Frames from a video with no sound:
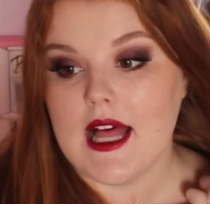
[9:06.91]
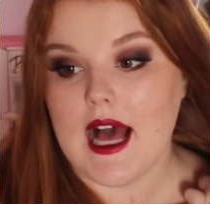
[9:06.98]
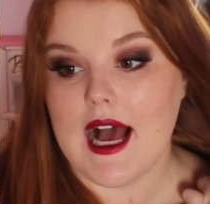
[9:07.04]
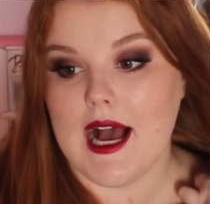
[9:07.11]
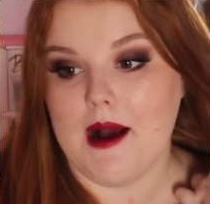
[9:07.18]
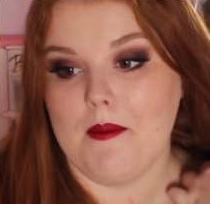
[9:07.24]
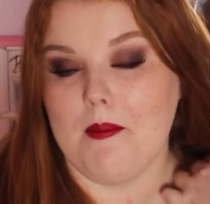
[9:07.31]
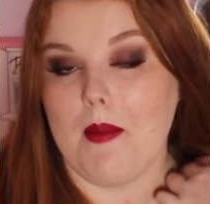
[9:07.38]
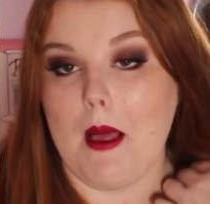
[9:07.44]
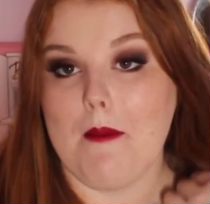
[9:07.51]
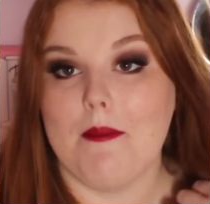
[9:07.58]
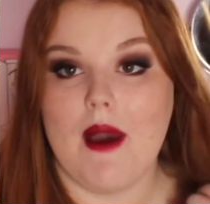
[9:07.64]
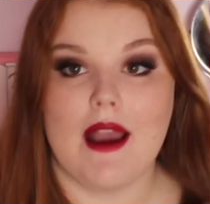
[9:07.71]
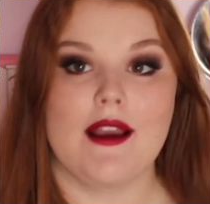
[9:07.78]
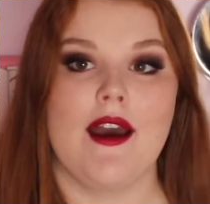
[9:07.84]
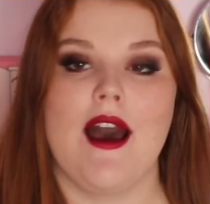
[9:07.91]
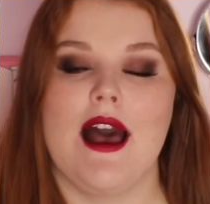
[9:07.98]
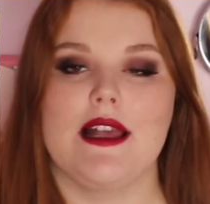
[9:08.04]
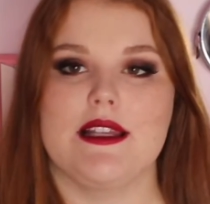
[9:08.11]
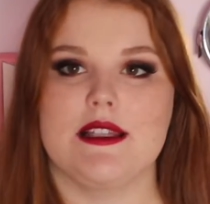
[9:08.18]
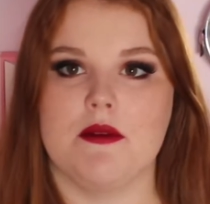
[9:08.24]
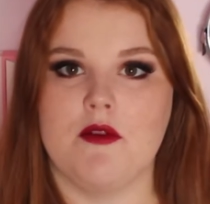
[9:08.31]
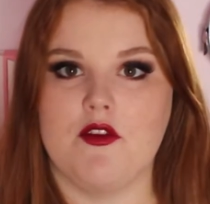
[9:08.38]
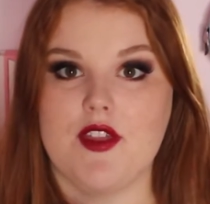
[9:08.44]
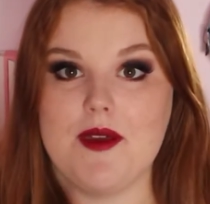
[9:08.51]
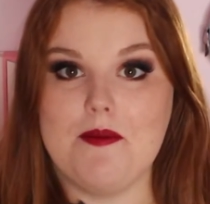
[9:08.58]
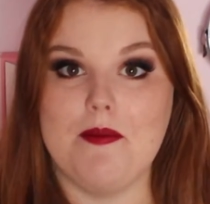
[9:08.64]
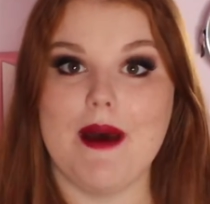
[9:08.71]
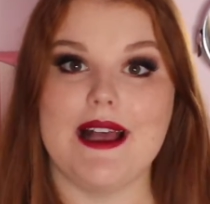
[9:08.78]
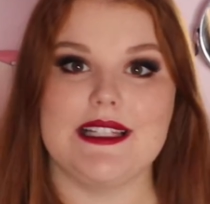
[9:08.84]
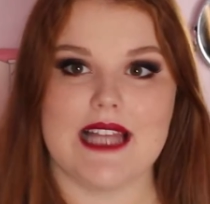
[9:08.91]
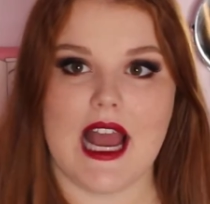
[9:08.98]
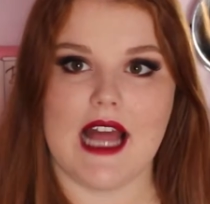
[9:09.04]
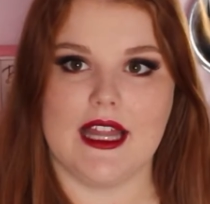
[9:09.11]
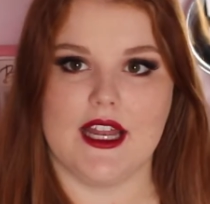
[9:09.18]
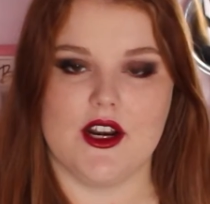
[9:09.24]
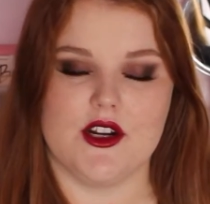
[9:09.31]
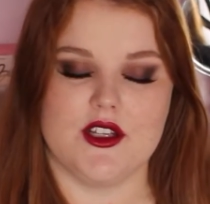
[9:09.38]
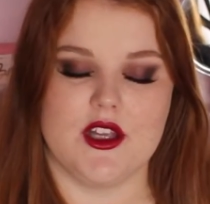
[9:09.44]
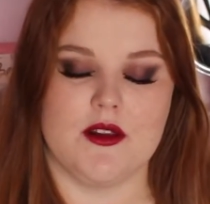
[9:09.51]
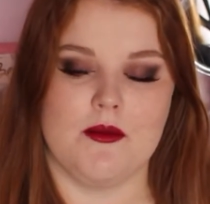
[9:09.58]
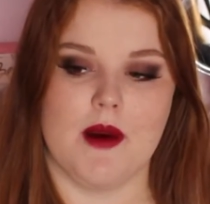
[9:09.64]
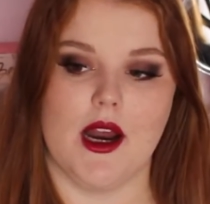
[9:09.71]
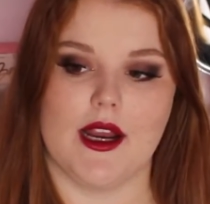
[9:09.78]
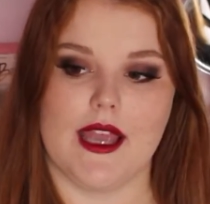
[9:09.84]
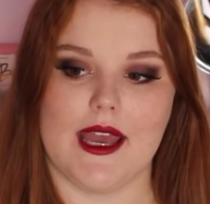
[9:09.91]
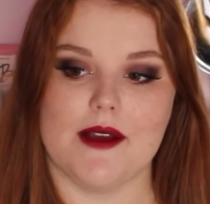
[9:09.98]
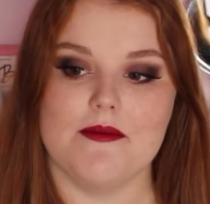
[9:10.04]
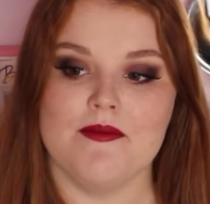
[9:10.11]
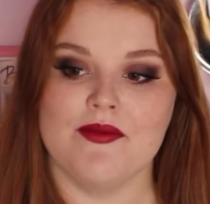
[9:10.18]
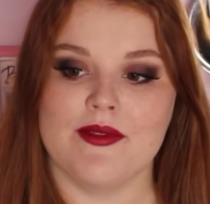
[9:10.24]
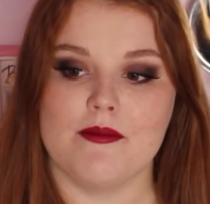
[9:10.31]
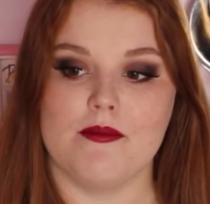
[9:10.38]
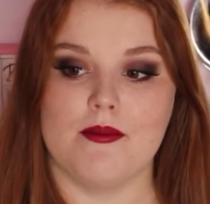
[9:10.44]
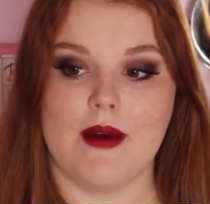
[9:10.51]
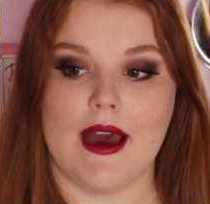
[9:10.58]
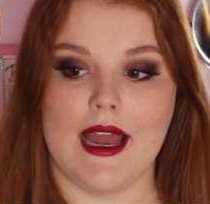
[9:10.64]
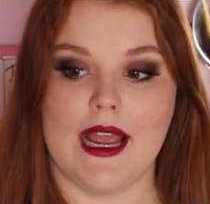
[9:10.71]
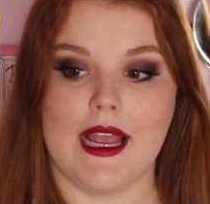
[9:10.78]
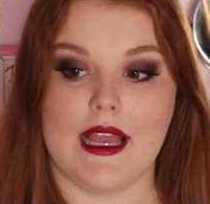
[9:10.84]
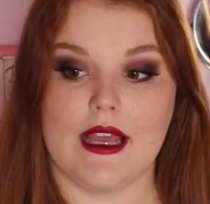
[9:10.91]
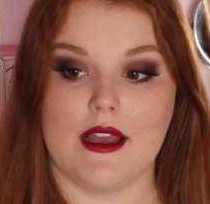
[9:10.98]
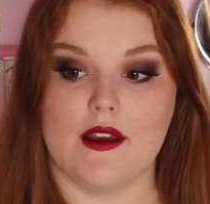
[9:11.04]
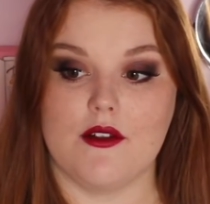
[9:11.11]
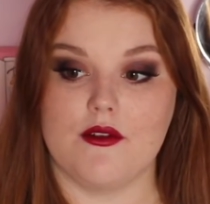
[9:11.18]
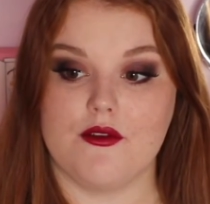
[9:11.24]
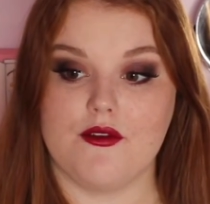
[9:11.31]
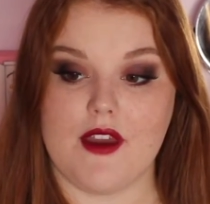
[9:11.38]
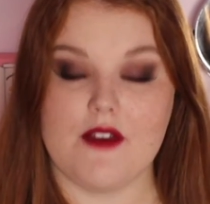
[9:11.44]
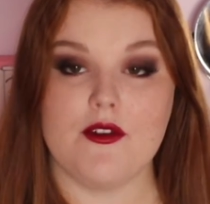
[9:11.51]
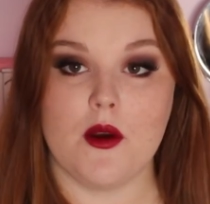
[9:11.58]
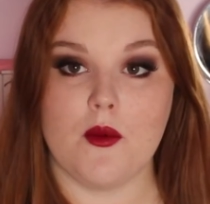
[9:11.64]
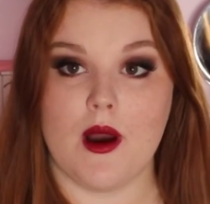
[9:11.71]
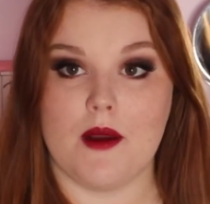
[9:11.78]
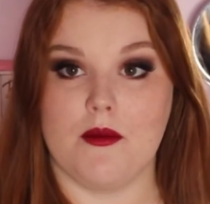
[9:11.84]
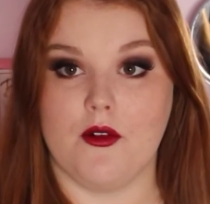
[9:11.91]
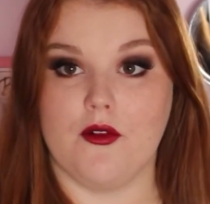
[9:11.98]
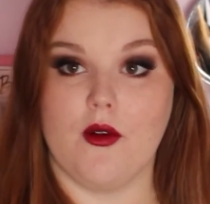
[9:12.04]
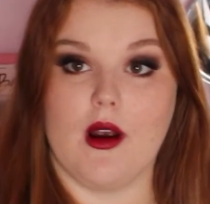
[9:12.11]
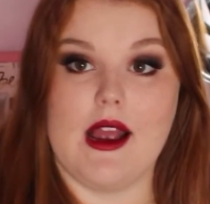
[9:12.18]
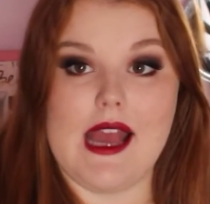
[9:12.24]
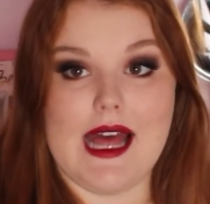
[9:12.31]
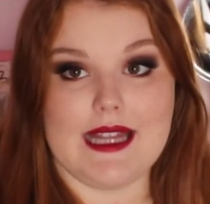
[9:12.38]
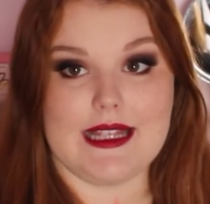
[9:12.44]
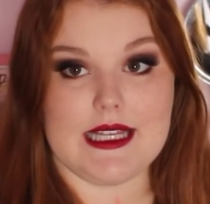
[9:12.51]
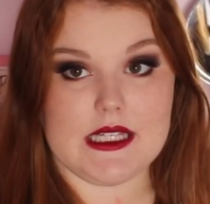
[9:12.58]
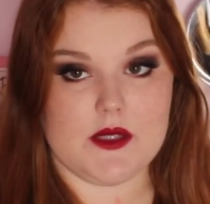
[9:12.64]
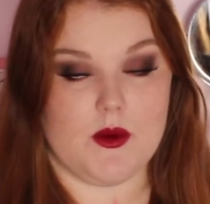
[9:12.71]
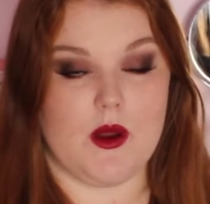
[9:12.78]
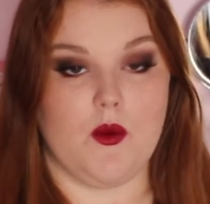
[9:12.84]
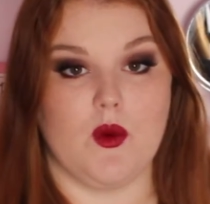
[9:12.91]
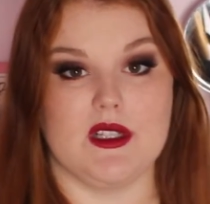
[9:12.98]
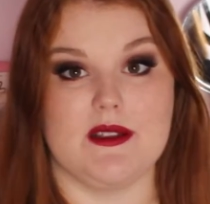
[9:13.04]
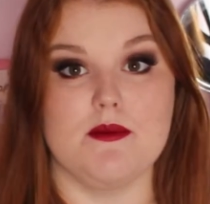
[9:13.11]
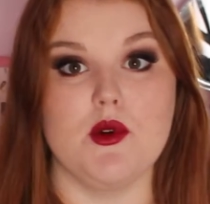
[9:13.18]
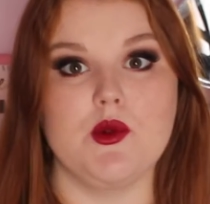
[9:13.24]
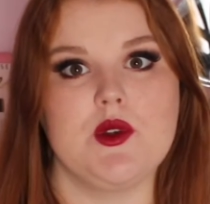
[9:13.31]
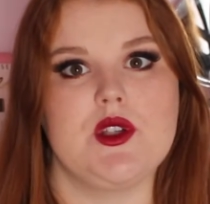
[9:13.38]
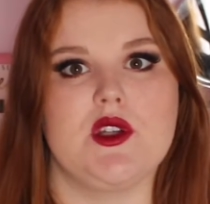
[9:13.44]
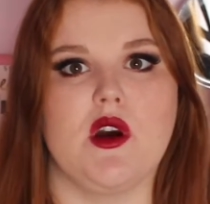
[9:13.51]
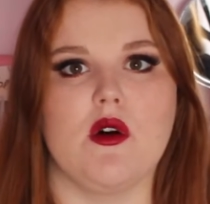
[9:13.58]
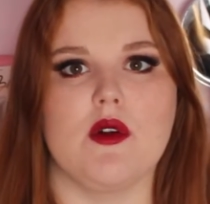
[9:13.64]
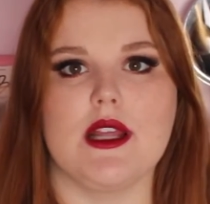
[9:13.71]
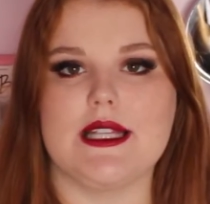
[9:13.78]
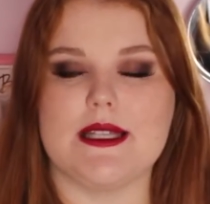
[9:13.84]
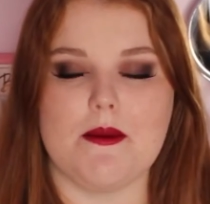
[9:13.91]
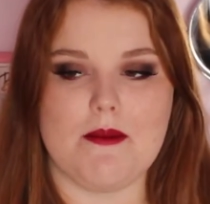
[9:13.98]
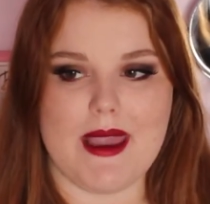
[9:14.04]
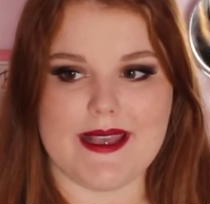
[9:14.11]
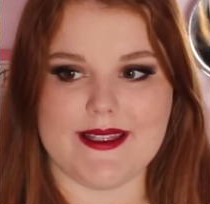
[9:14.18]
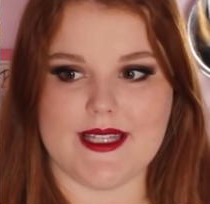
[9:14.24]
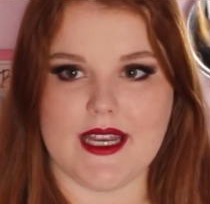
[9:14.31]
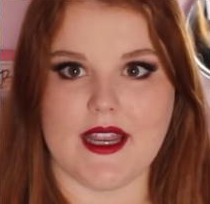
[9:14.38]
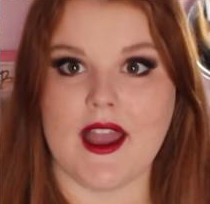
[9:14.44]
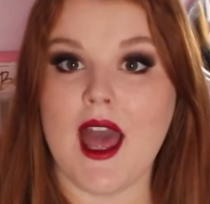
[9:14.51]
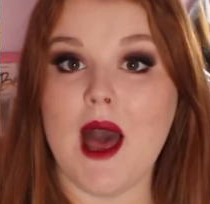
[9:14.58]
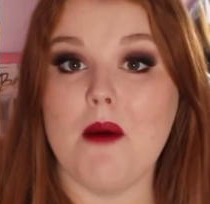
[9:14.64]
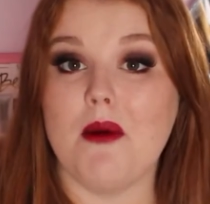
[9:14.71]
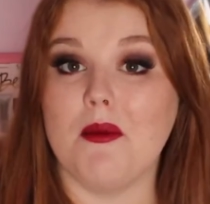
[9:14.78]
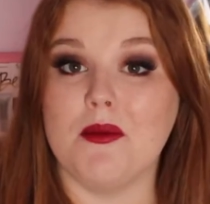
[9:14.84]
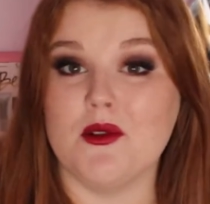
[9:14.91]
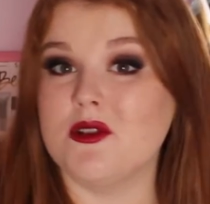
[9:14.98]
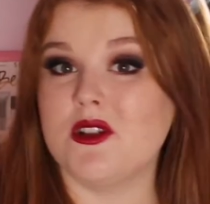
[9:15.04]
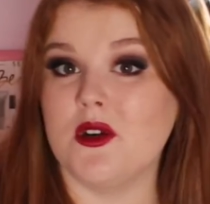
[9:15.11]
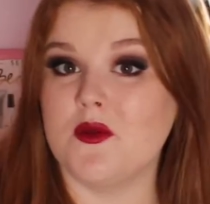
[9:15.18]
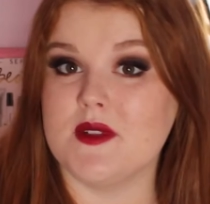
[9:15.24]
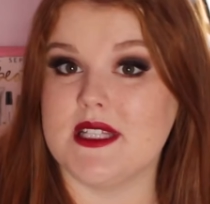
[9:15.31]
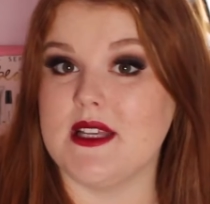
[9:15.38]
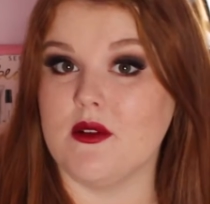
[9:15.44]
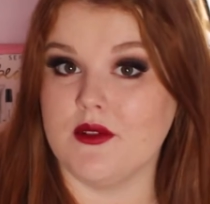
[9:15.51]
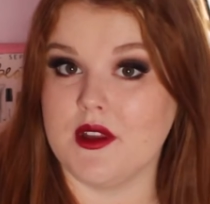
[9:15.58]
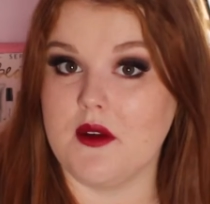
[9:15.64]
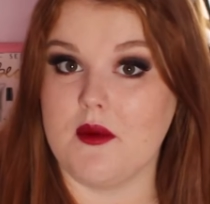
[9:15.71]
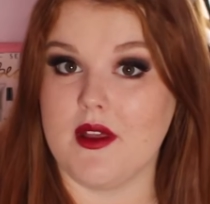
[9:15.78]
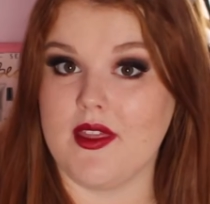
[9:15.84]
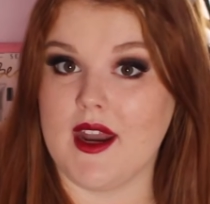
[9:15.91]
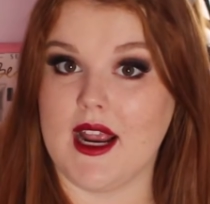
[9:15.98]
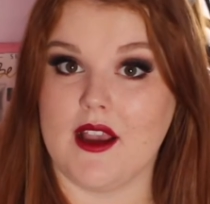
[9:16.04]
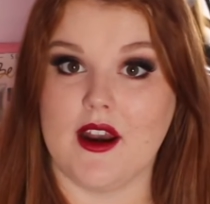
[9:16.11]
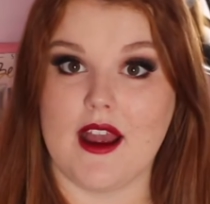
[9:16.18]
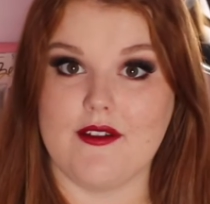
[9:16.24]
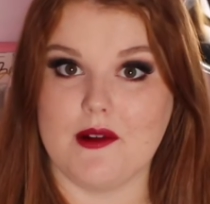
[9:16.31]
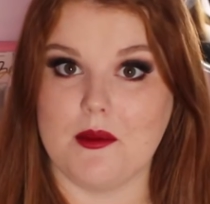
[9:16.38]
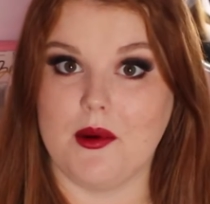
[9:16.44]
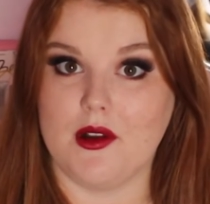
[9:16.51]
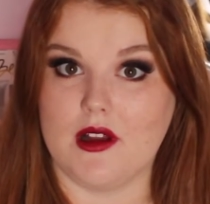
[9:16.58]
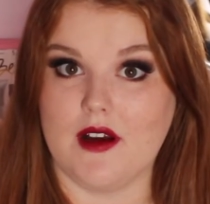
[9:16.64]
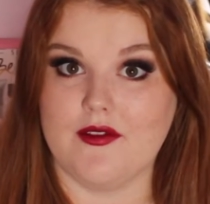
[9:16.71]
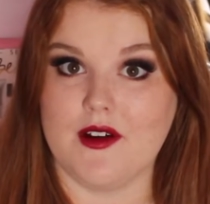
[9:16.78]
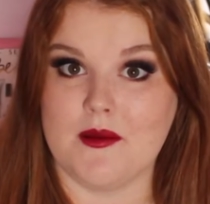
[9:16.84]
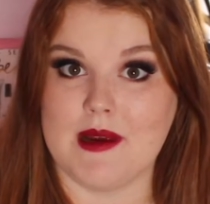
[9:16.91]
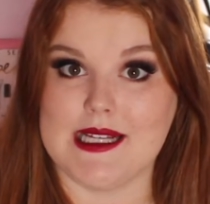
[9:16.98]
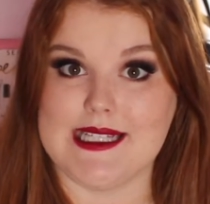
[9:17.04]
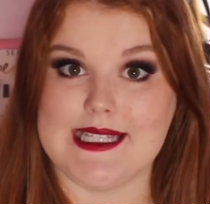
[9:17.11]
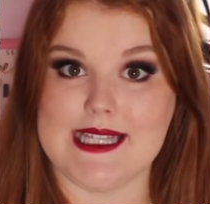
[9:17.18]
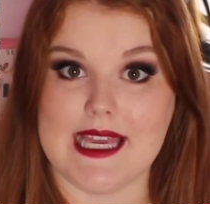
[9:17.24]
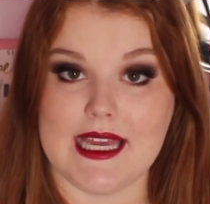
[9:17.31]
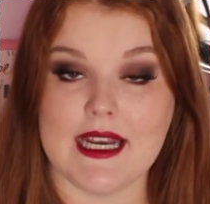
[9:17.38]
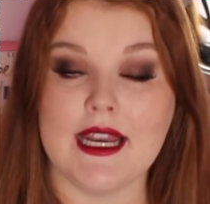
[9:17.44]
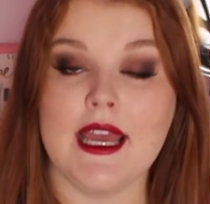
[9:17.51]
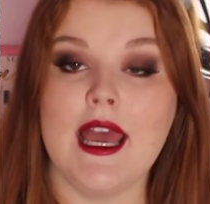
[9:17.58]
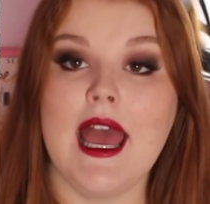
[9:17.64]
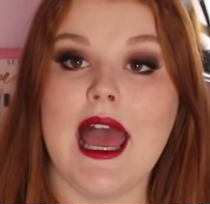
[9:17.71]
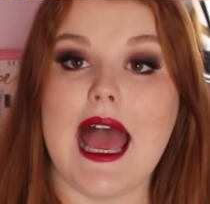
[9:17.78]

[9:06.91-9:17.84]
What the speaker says: Becca has some of the best highlighters on the market. My favorite one before I had this one was Moonstone. It's amazing, but Moonstone was the only one that I could ever pull off on my skin